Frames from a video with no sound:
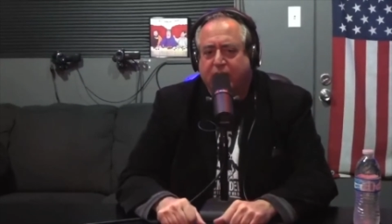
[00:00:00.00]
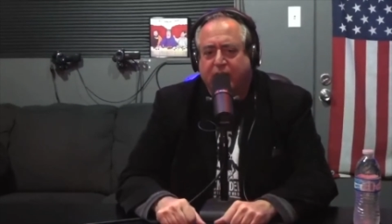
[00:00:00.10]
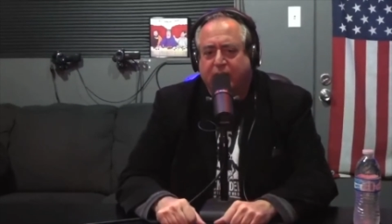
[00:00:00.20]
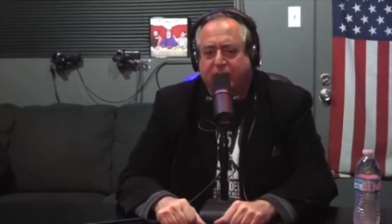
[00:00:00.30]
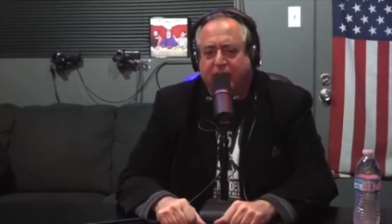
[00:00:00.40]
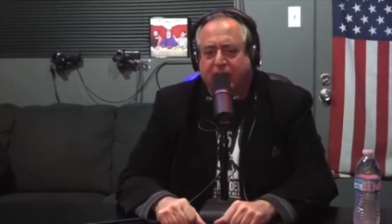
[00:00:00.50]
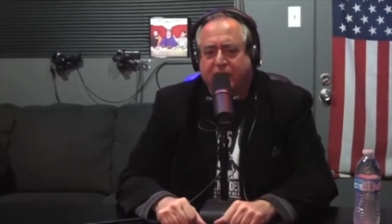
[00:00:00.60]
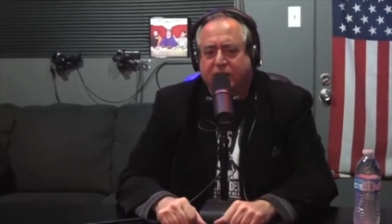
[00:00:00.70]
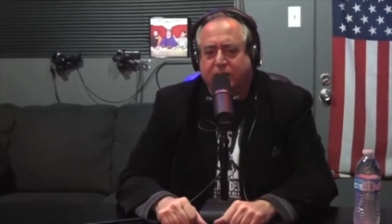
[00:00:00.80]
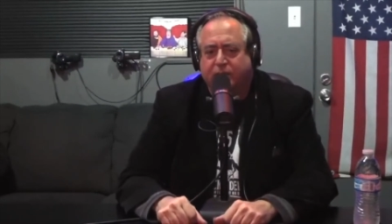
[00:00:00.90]
I mean, I
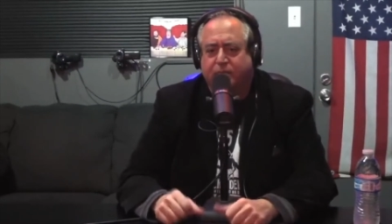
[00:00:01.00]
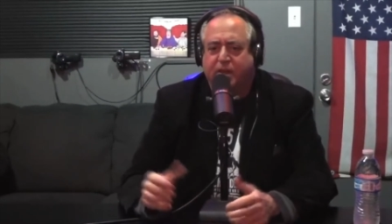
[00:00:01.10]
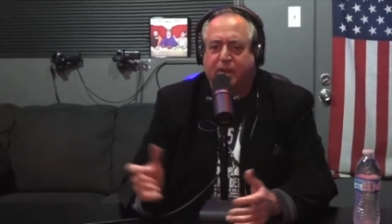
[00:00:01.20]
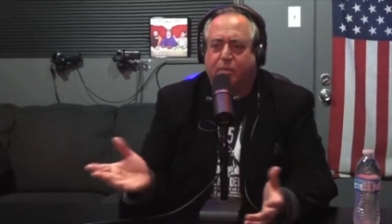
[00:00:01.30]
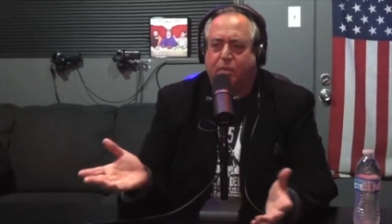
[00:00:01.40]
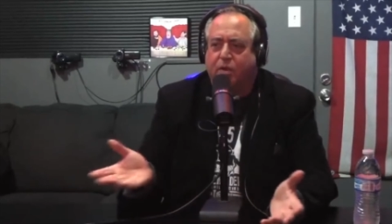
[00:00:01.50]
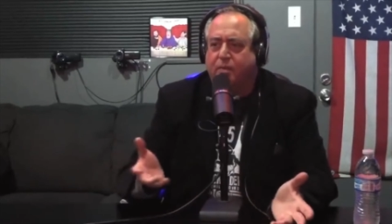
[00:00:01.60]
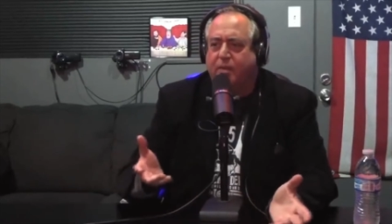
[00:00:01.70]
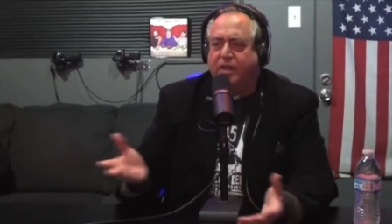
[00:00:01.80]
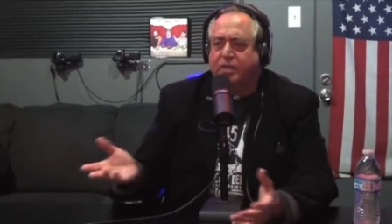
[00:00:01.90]
used to play
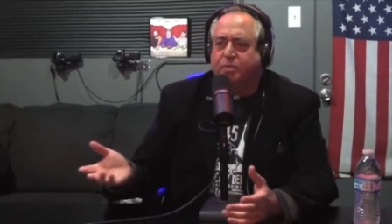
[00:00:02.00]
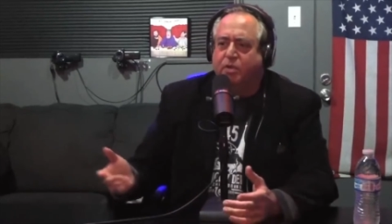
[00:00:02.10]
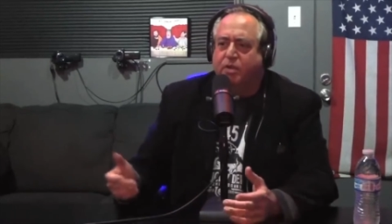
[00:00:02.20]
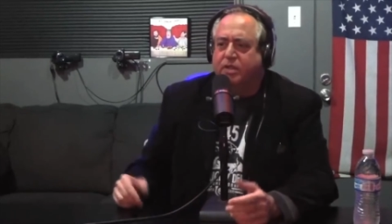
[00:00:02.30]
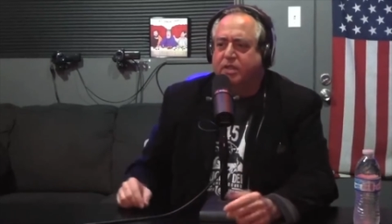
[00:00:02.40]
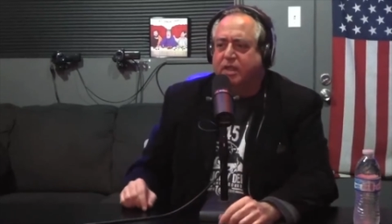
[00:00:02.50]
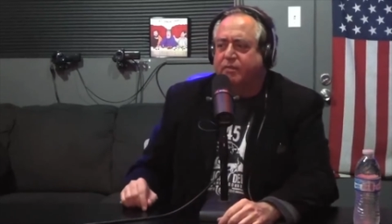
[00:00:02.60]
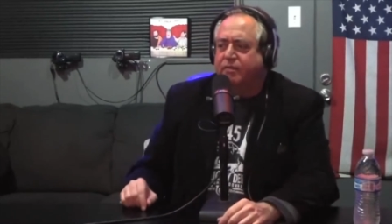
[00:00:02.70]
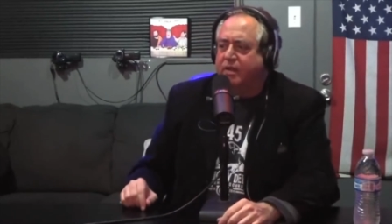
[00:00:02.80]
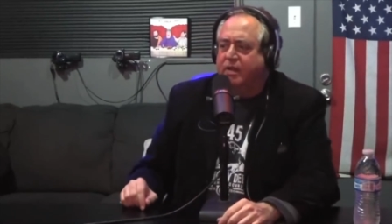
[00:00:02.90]
ball, baseball, and
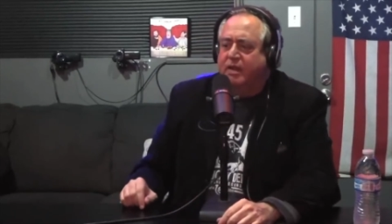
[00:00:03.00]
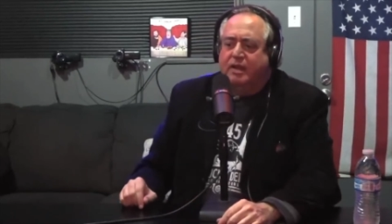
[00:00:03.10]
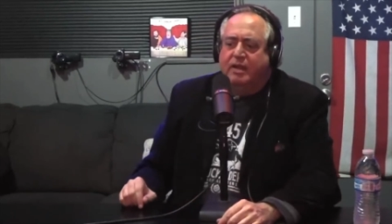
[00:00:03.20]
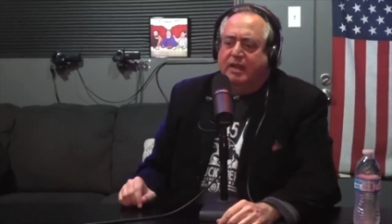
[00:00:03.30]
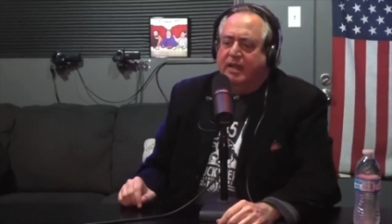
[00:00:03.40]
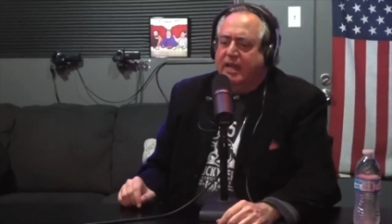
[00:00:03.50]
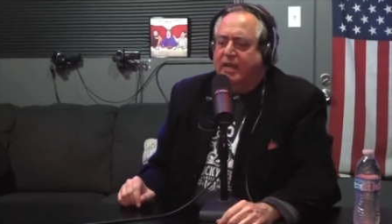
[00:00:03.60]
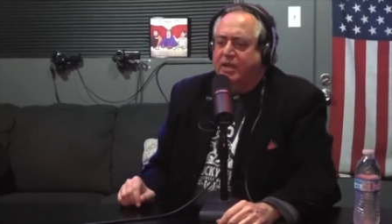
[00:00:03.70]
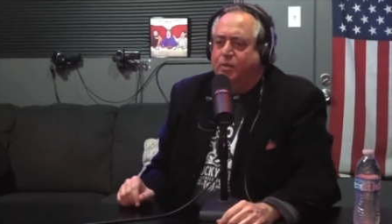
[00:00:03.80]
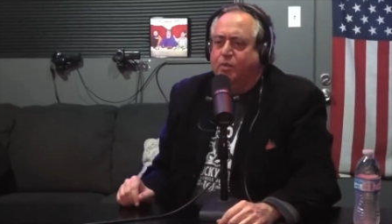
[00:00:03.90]
stuff
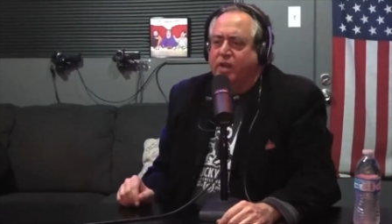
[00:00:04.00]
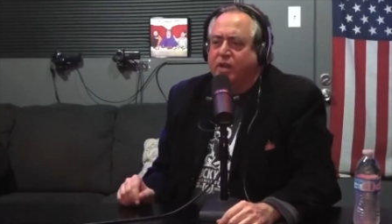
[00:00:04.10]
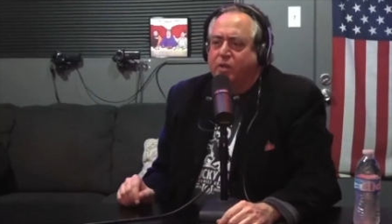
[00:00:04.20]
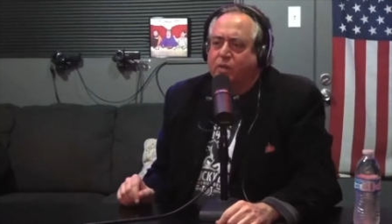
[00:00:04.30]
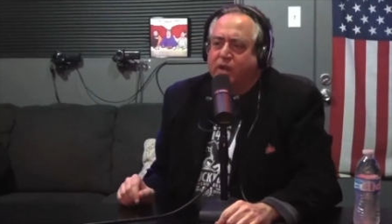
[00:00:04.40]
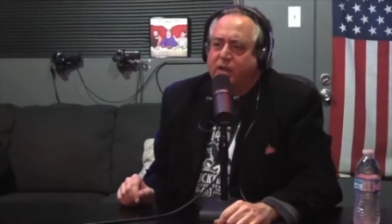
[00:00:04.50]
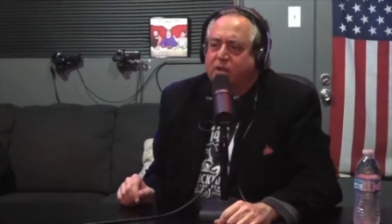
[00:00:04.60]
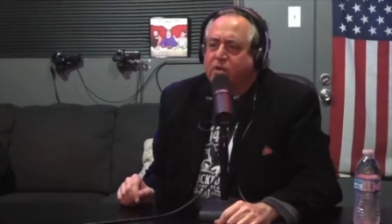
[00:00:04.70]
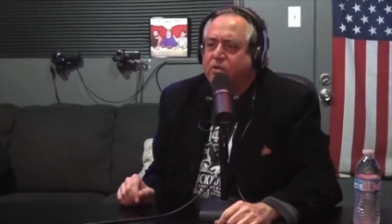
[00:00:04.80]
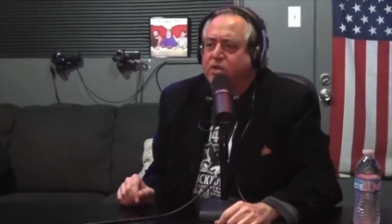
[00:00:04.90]
and you win, you win,
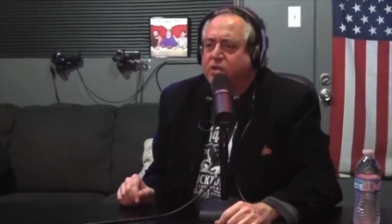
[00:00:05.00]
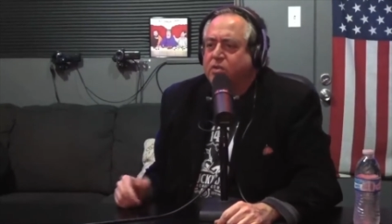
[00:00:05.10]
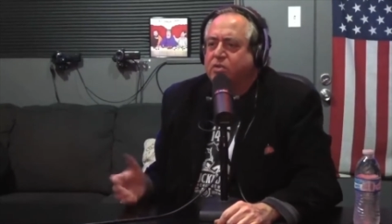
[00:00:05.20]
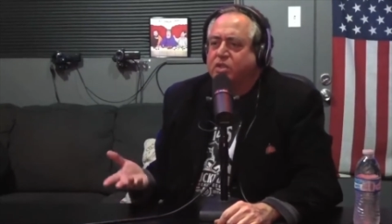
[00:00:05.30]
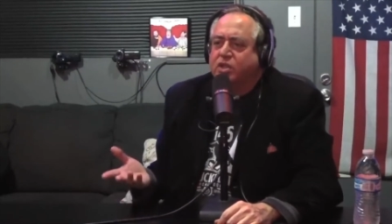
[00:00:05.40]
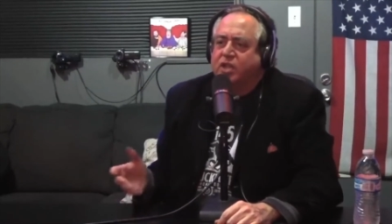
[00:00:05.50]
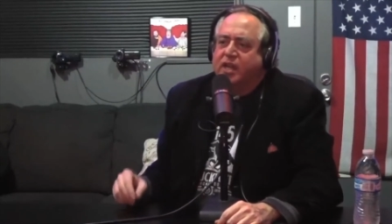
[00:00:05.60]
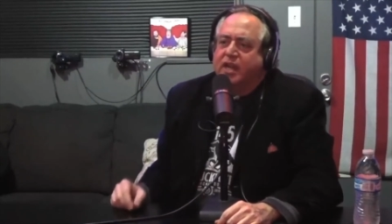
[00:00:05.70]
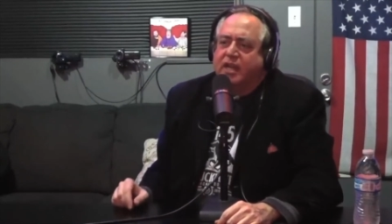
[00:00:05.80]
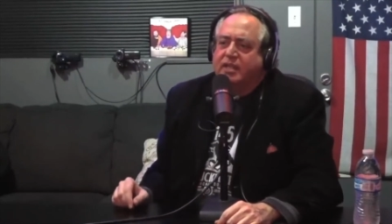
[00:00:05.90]
you lose, you lose, you
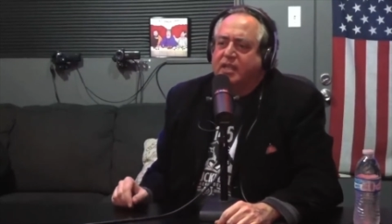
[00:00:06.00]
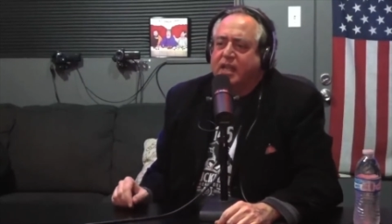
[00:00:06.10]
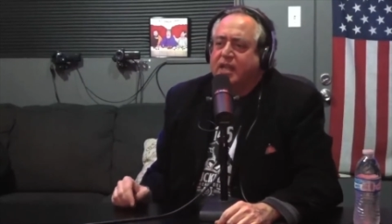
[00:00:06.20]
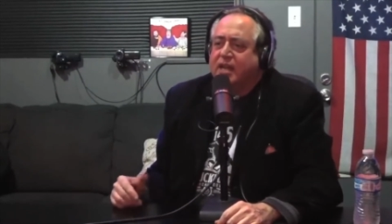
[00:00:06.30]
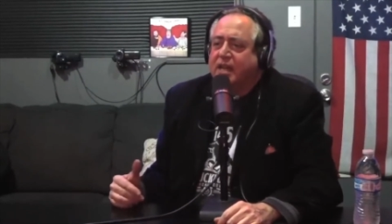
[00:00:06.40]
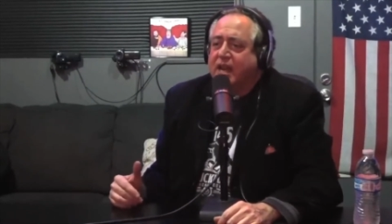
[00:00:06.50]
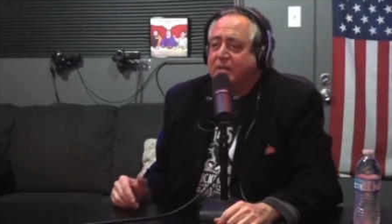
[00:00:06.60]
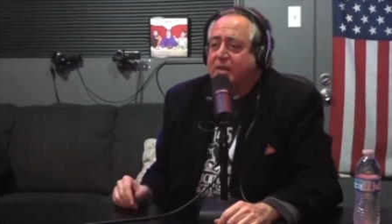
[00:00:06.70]
shake hands at the end of the game.